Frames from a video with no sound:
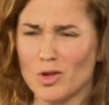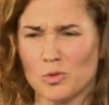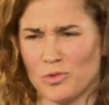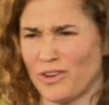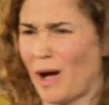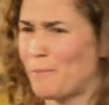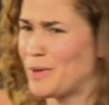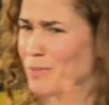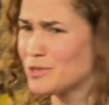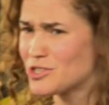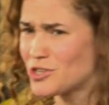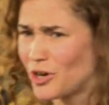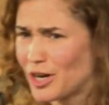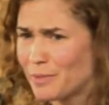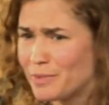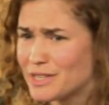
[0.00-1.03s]
We've got people
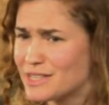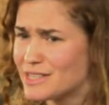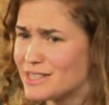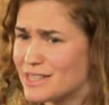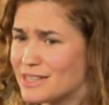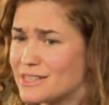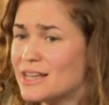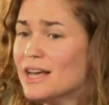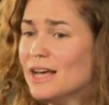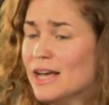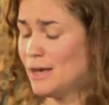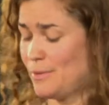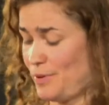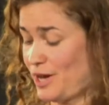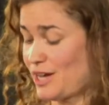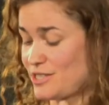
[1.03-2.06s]
starting businesses
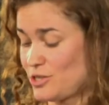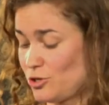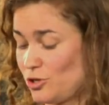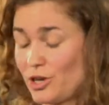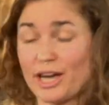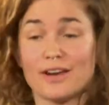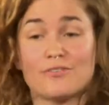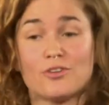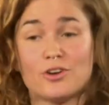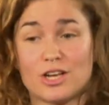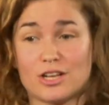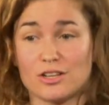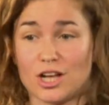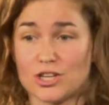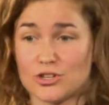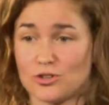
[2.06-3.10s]
because they're looking for
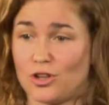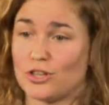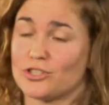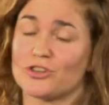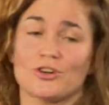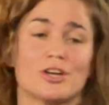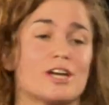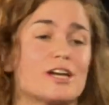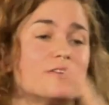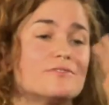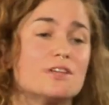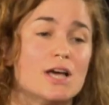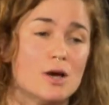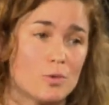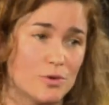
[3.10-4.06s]
ecological alternatives.